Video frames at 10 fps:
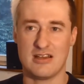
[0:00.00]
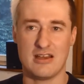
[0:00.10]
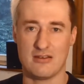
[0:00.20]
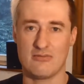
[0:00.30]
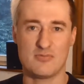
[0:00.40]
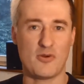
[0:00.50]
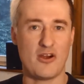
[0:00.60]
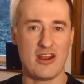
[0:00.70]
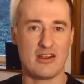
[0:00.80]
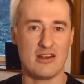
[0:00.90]
like
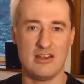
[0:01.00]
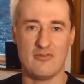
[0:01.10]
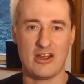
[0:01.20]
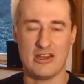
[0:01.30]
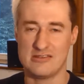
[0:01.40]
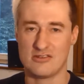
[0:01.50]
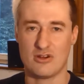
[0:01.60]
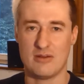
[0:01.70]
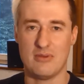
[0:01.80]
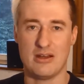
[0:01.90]
sporadically via
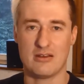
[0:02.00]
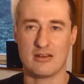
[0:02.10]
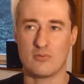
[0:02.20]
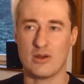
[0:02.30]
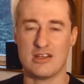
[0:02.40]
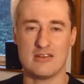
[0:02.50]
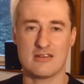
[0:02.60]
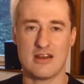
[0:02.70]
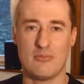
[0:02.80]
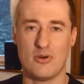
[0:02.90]
Instagram and when he's
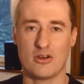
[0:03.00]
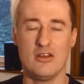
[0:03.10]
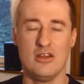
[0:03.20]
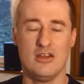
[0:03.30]
in Hamburg.